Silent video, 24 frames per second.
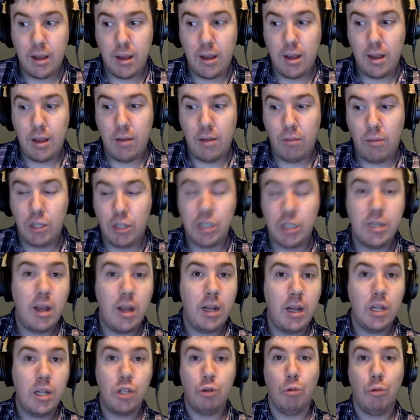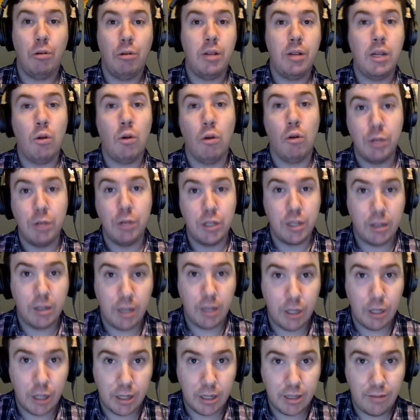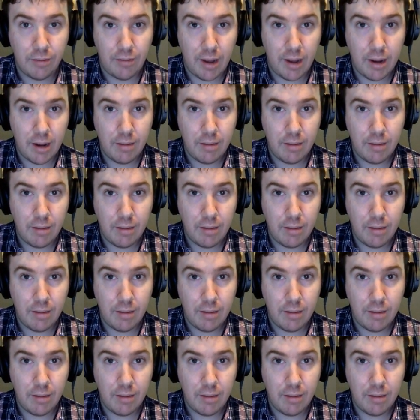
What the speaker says: which is not historically or musically justified.